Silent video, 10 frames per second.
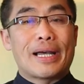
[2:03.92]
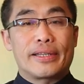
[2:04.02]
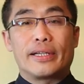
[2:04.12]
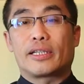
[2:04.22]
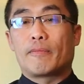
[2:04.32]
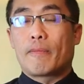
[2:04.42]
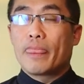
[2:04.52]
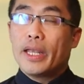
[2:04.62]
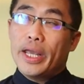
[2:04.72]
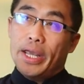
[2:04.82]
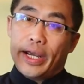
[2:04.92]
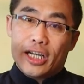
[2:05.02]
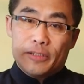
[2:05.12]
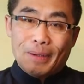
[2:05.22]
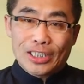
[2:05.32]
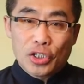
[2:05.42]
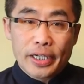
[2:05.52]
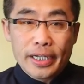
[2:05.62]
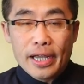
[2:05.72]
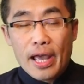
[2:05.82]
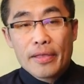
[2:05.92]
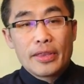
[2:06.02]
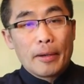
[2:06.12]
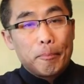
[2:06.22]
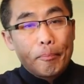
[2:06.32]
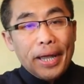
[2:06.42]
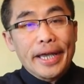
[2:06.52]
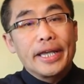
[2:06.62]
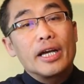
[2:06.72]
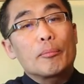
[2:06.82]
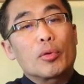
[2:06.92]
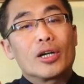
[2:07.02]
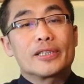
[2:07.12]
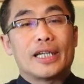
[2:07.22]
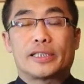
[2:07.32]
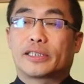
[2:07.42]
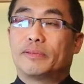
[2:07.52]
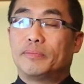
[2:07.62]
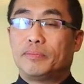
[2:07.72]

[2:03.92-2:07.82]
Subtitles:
method, especially the baking process.